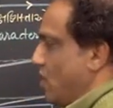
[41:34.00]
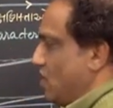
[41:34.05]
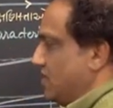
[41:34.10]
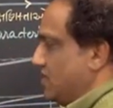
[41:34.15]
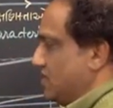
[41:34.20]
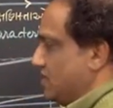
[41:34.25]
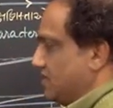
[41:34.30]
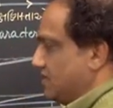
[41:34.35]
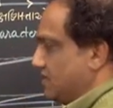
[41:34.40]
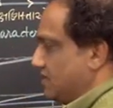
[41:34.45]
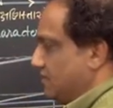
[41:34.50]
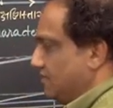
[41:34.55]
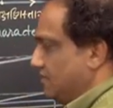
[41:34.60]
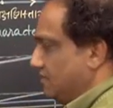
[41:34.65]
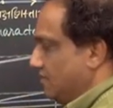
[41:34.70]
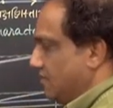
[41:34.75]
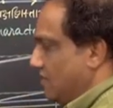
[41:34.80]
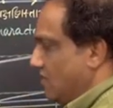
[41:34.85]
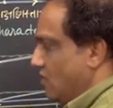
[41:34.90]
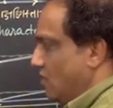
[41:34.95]
points
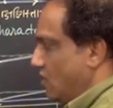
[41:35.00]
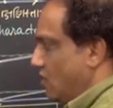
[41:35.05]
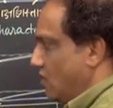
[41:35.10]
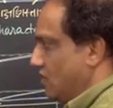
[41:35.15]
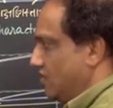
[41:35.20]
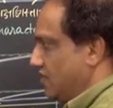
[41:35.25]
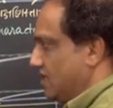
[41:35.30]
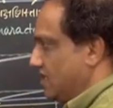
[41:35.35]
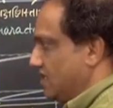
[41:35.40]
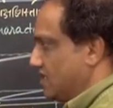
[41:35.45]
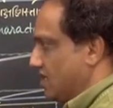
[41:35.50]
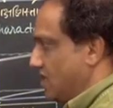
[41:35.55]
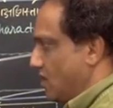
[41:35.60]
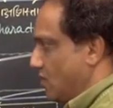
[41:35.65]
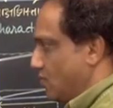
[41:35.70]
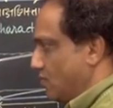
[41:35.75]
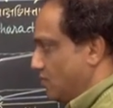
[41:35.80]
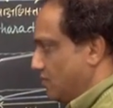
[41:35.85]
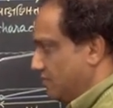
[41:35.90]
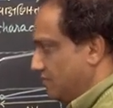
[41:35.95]
on this
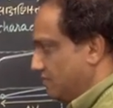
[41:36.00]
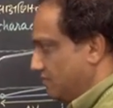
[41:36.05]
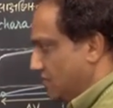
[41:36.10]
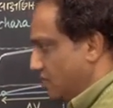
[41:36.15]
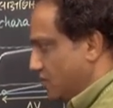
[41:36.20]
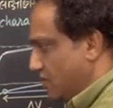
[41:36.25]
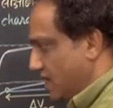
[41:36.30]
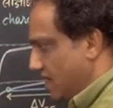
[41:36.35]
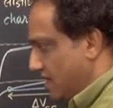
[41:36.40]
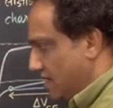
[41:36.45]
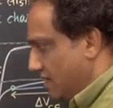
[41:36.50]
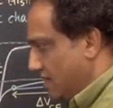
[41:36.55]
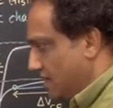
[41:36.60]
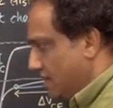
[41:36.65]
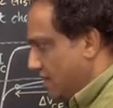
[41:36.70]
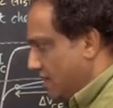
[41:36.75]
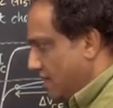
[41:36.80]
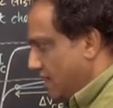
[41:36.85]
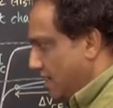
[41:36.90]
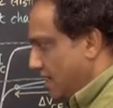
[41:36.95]
curve,
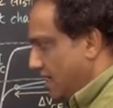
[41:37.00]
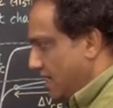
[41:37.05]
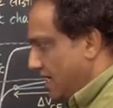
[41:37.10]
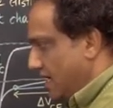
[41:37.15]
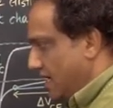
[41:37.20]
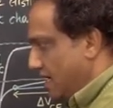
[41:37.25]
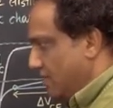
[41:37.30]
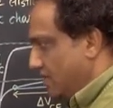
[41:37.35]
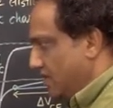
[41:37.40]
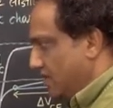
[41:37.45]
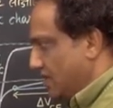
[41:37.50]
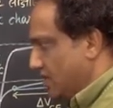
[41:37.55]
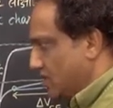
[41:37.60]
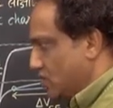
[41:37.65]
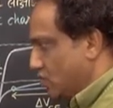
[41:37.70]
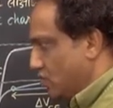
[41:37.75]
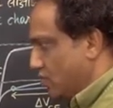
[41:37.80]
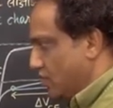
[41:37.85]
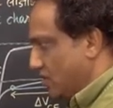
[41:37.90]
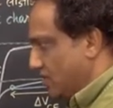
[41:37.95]
okay? Let it be these
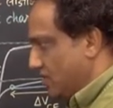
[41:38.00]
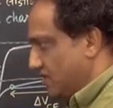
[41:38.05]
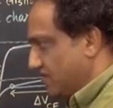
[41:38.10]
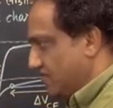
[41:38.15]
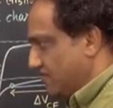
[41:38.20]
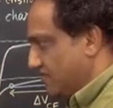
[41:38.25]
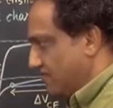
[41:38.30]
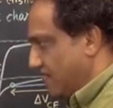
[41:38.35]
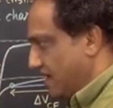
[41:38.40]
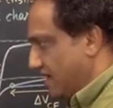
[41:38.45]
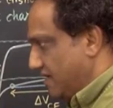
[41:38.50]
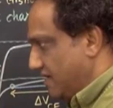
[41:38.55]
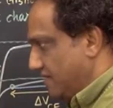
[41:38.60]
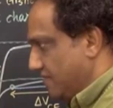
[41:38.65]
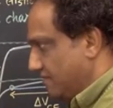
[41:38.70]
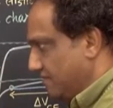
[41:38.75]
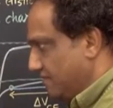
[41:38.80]
2 points, fine.